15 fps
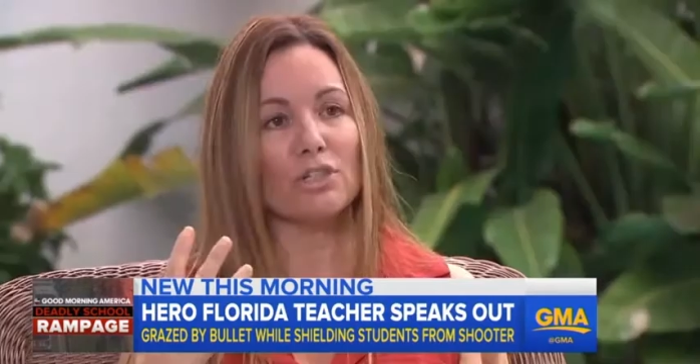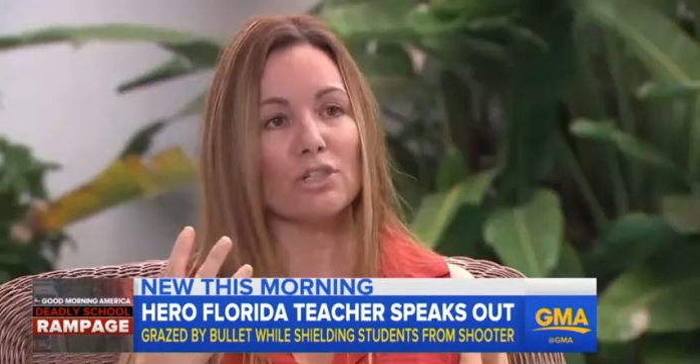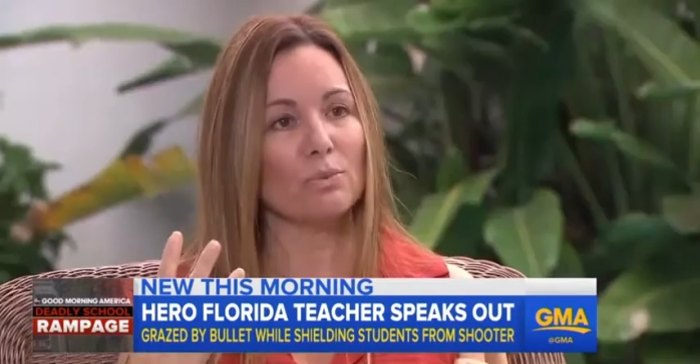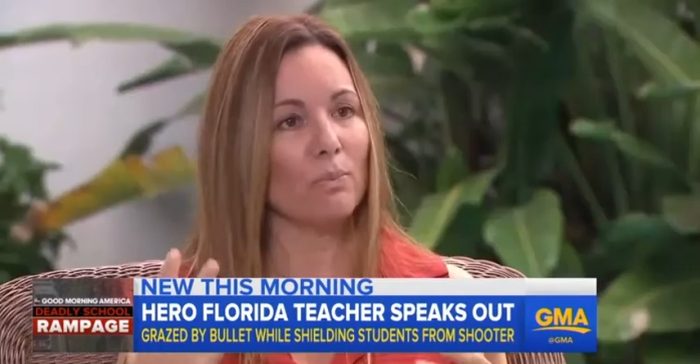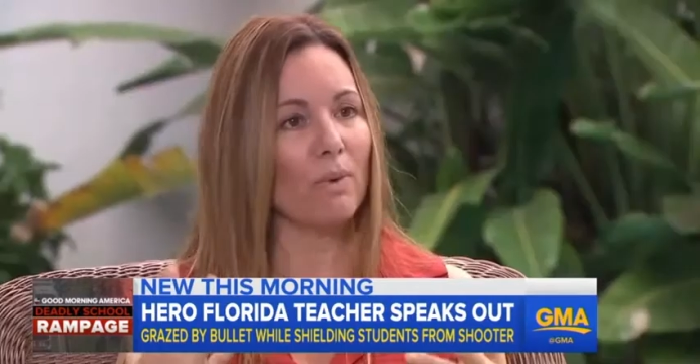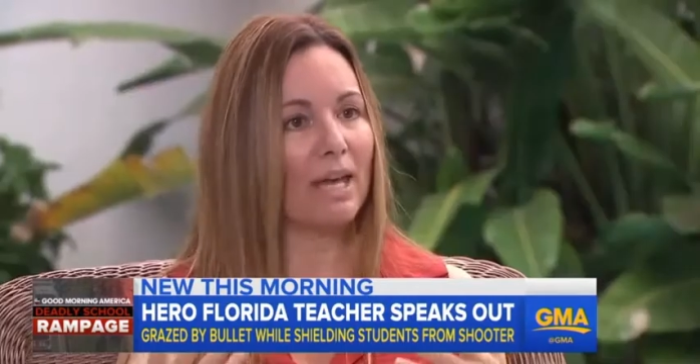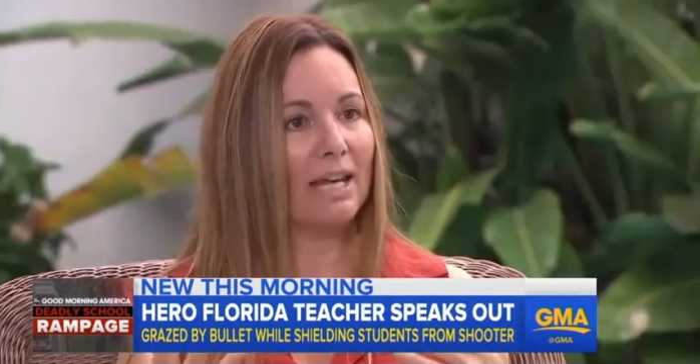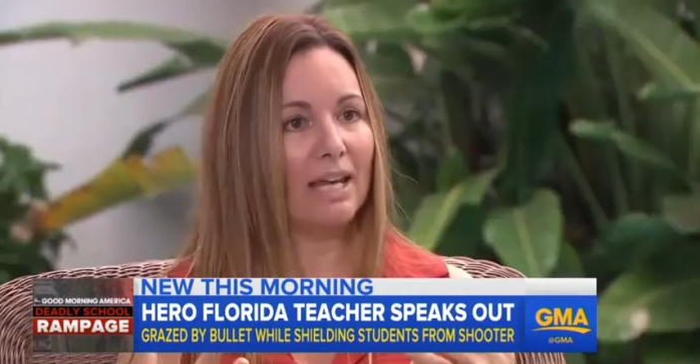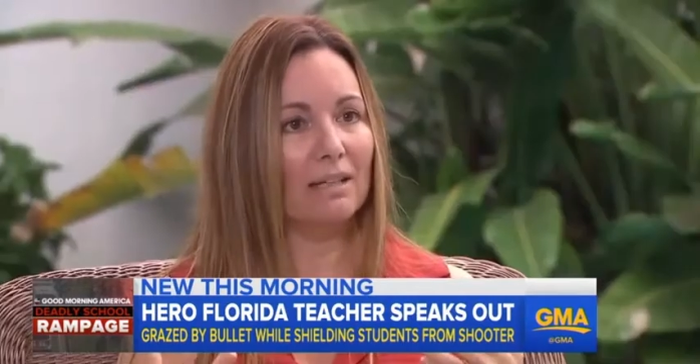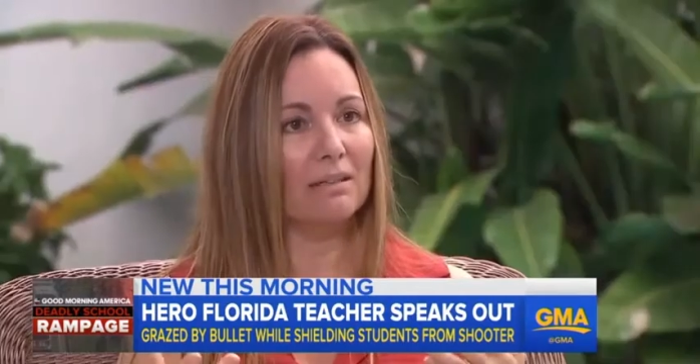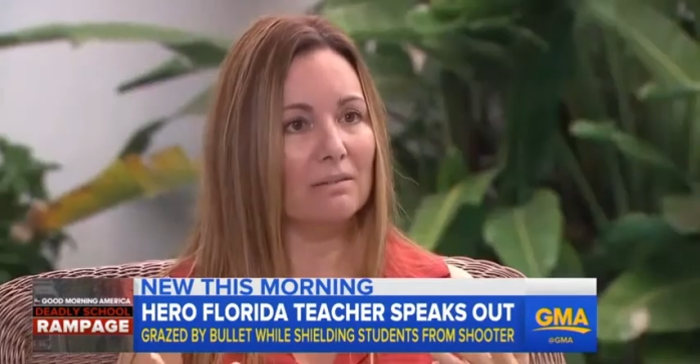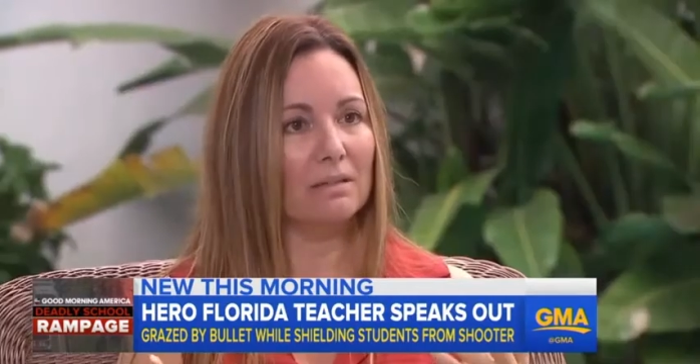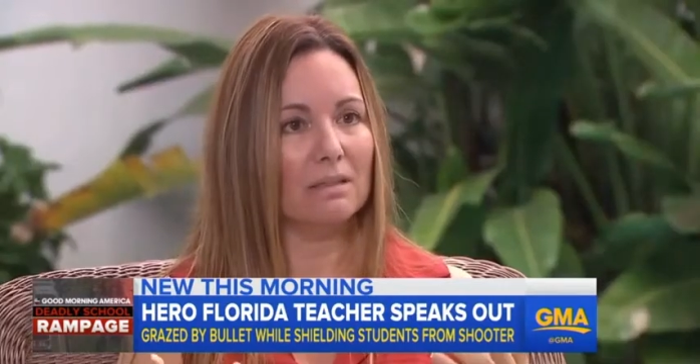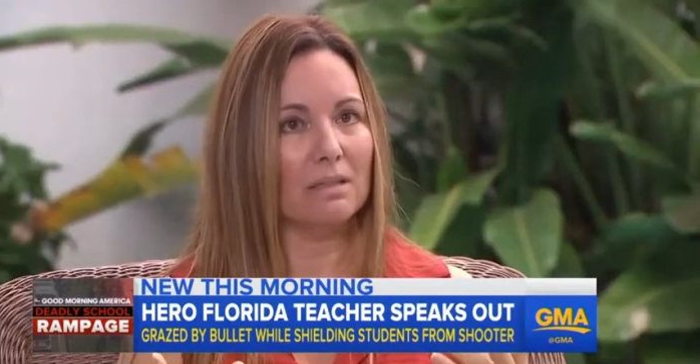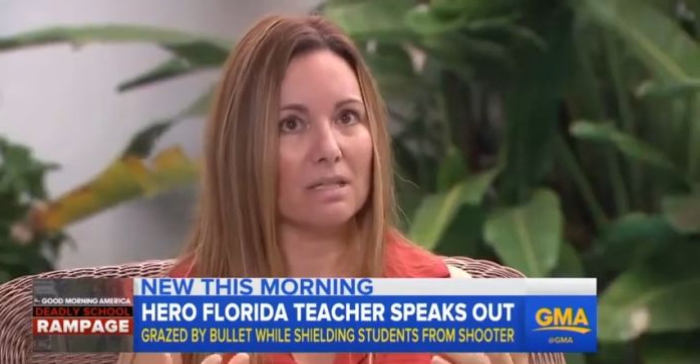went in
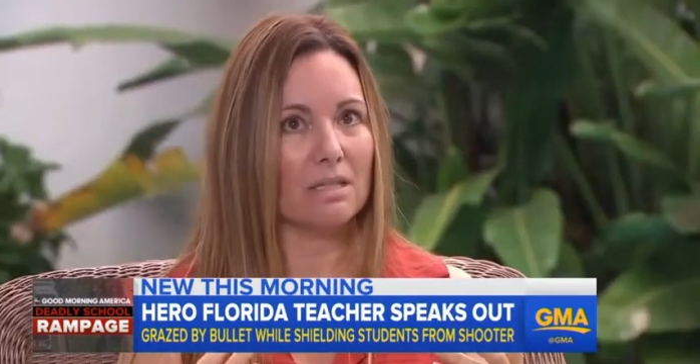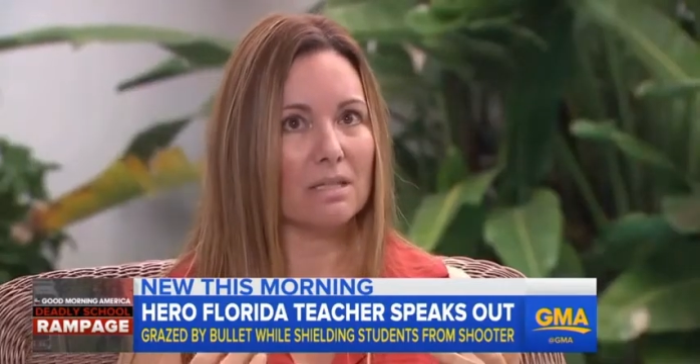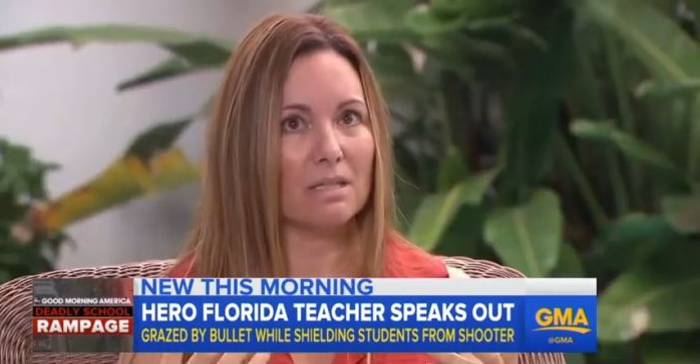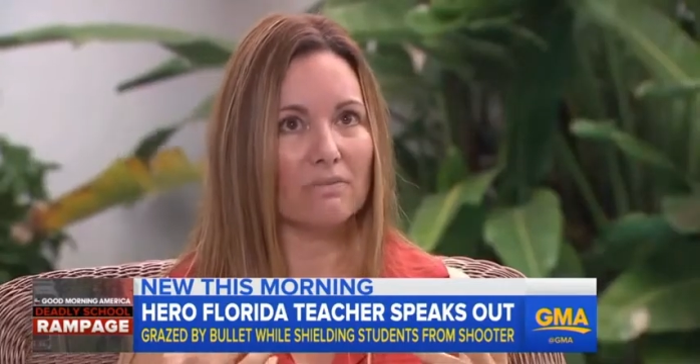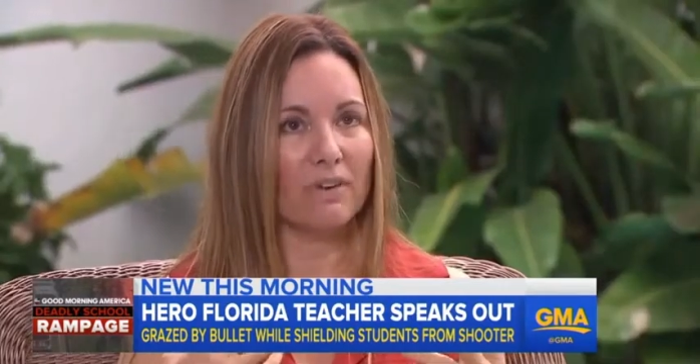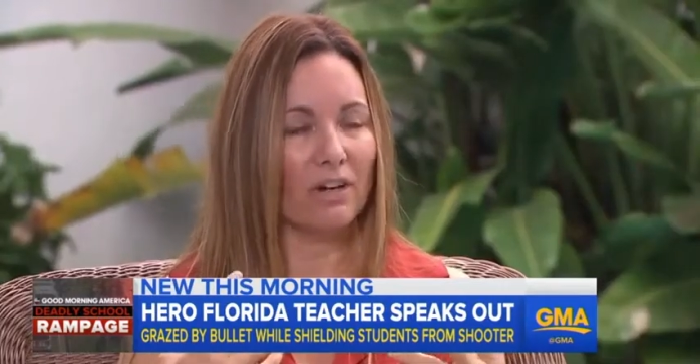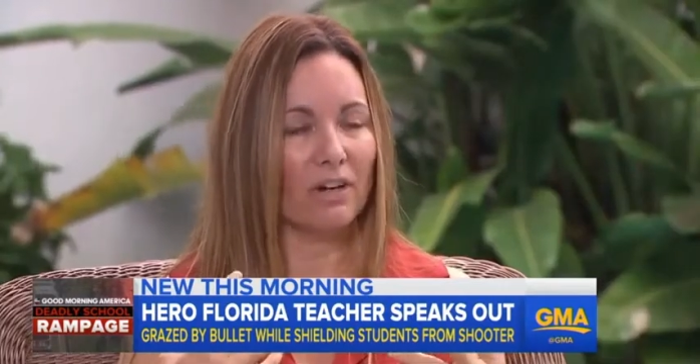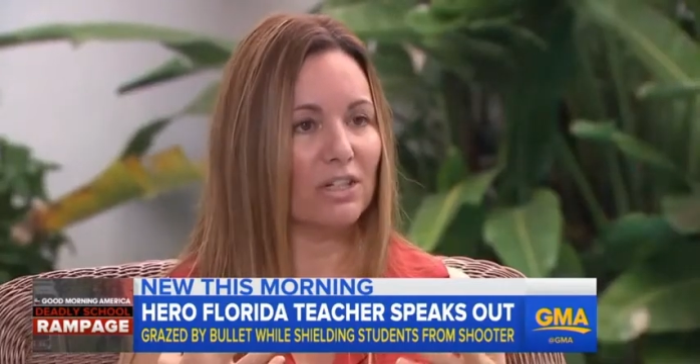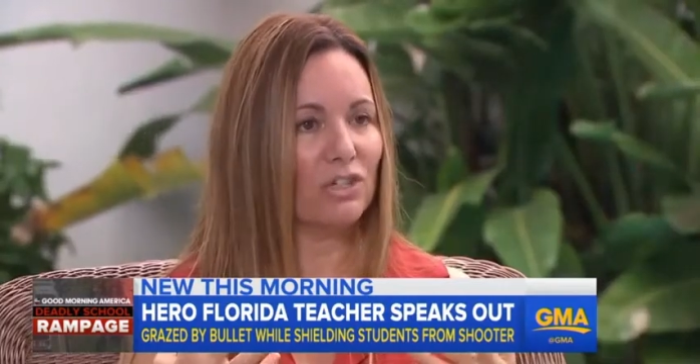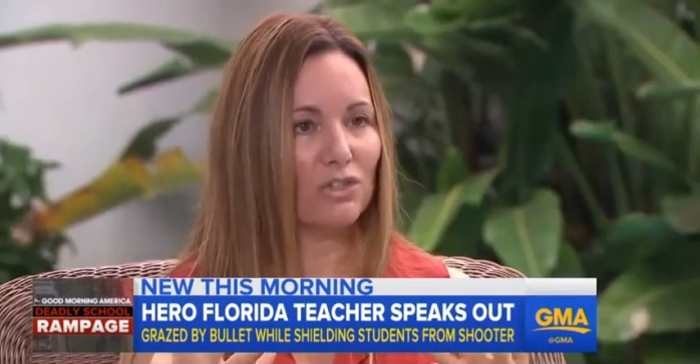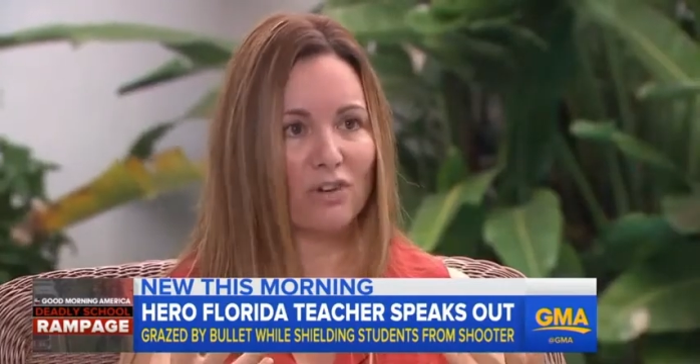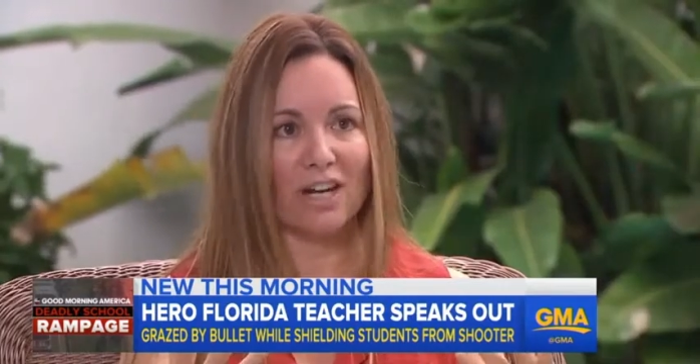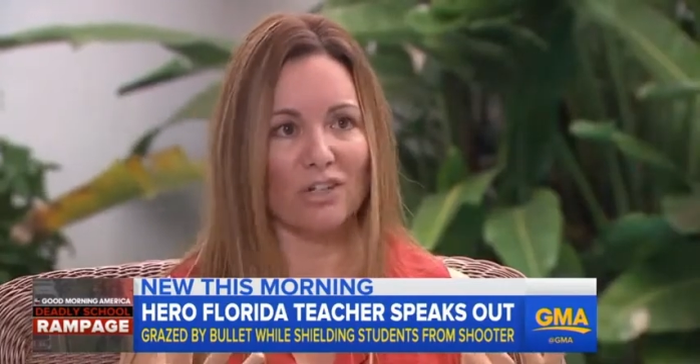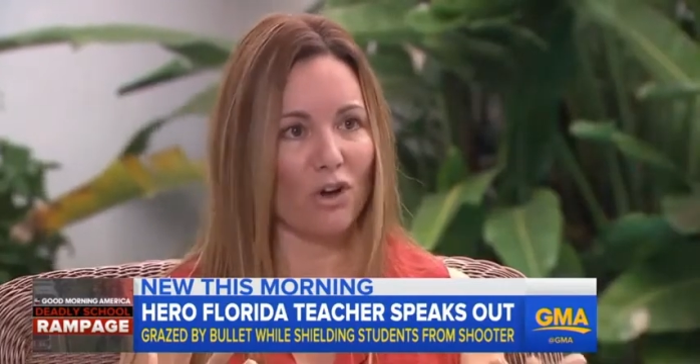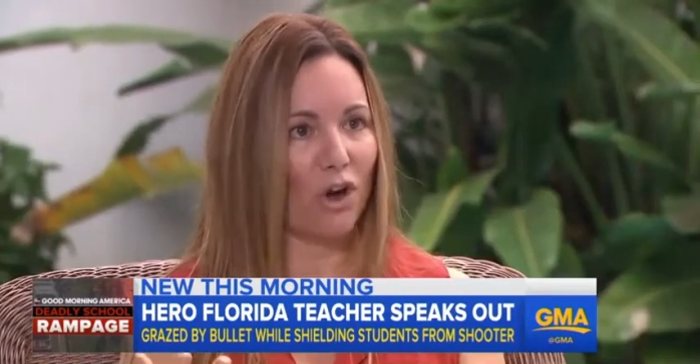this very
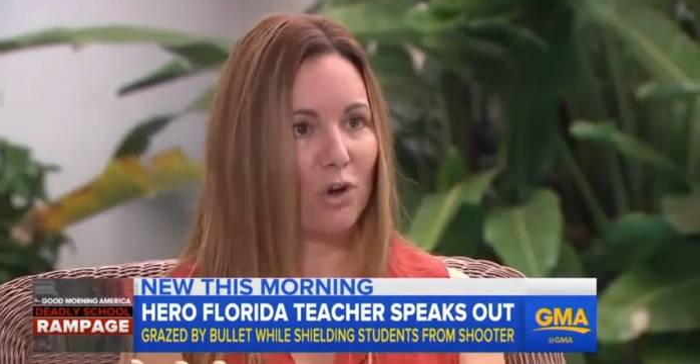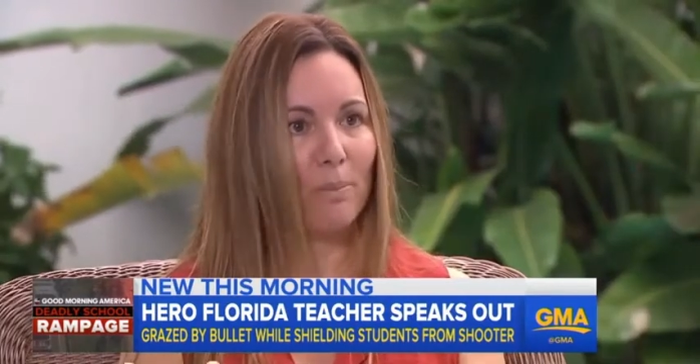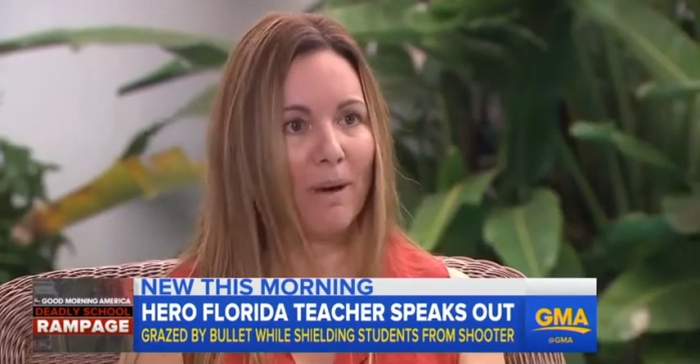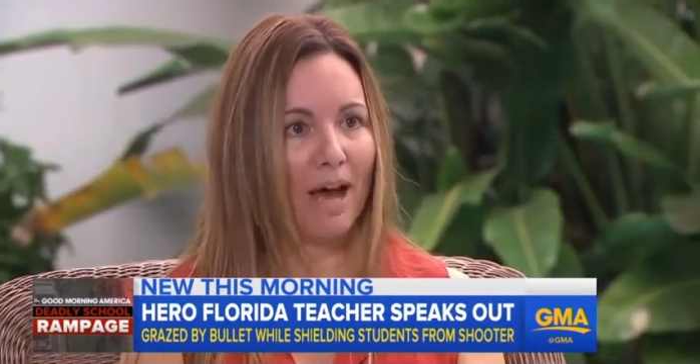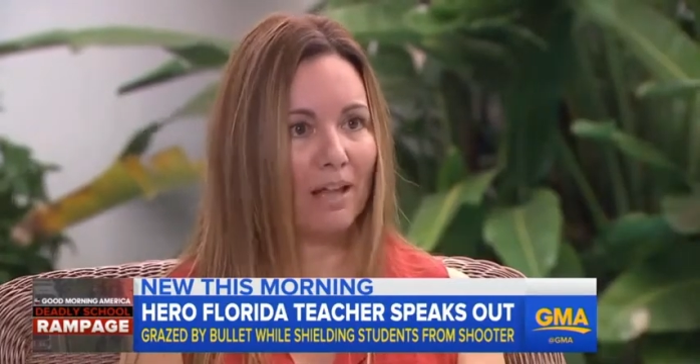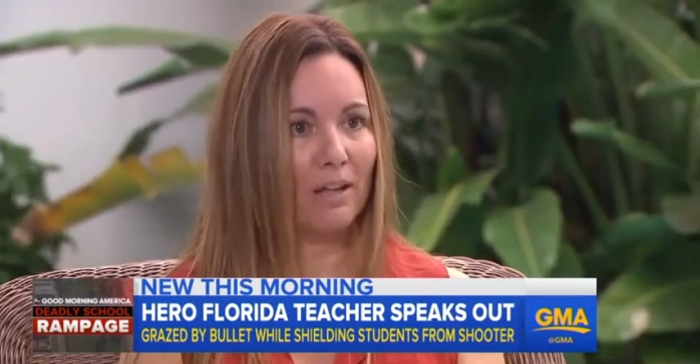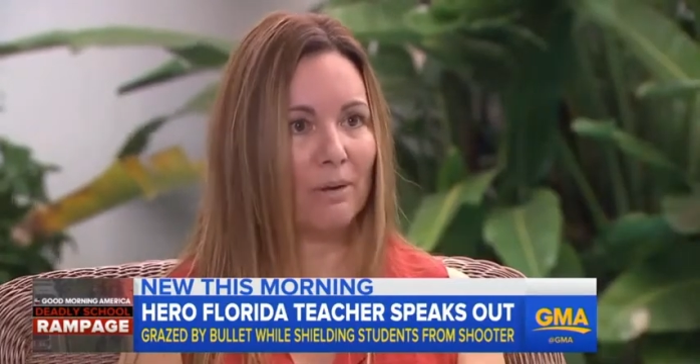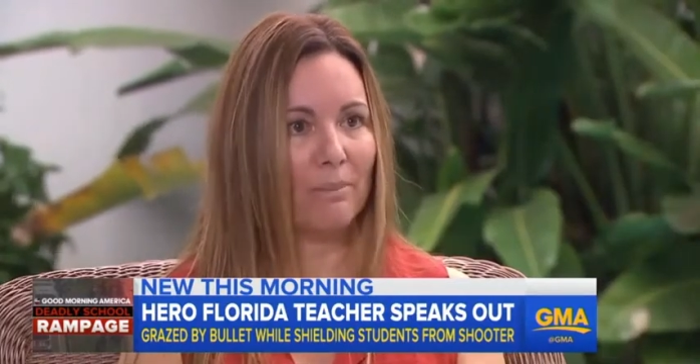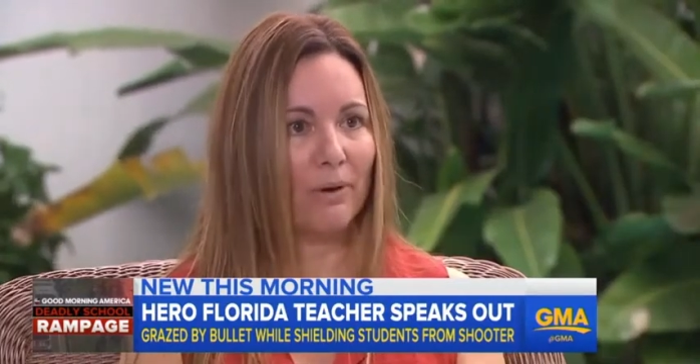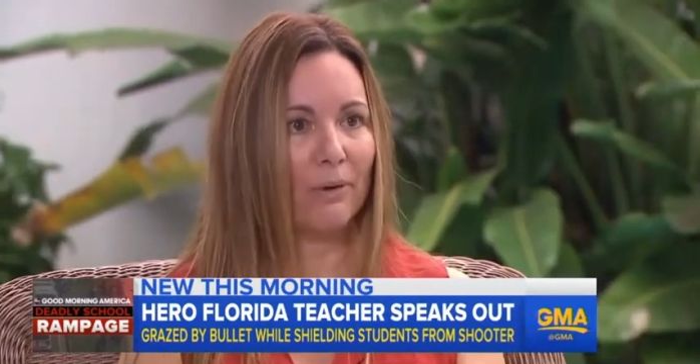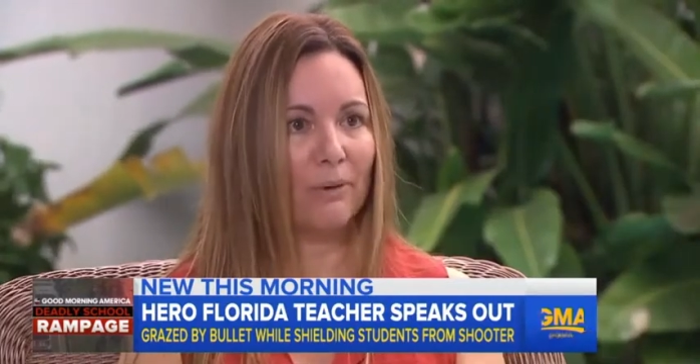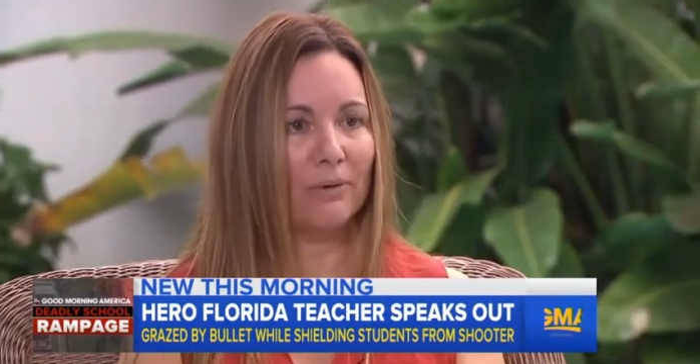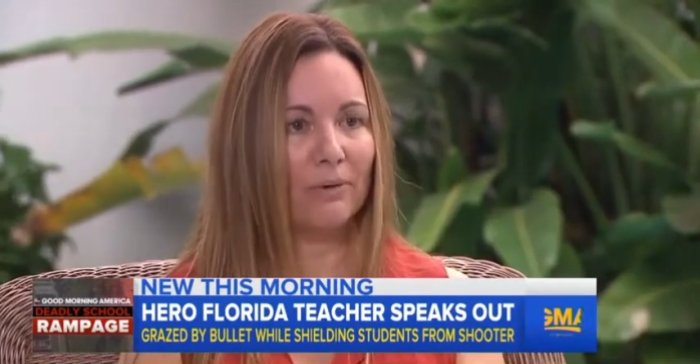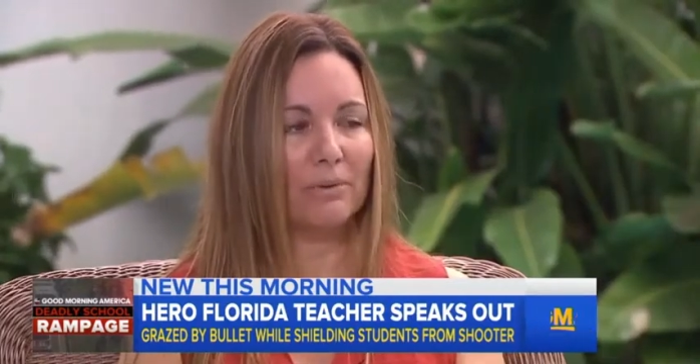strange autopilot mode